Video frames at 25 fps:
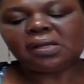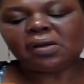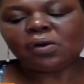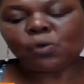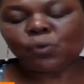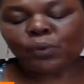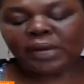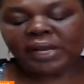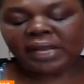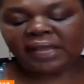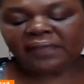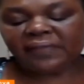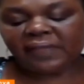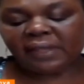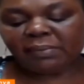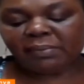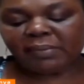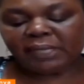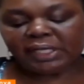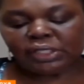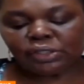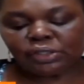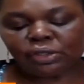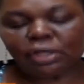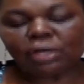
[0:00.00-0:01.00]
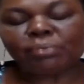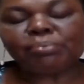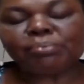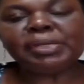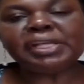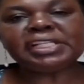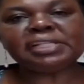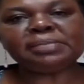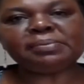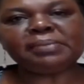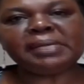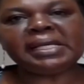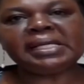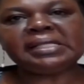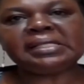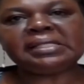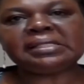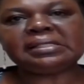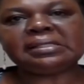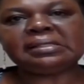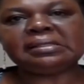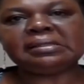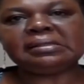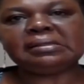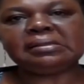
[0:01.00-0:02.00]
where they made
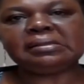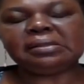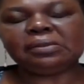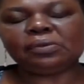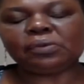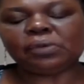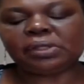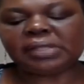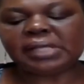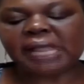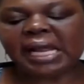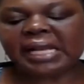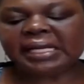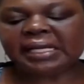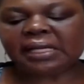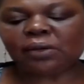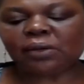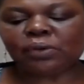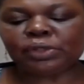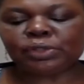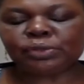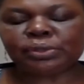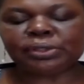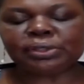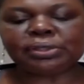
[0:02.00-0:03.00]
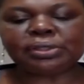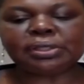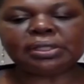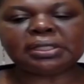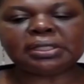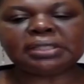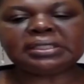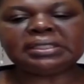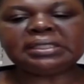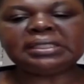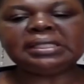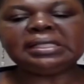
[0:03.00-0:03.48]
commitments under what we call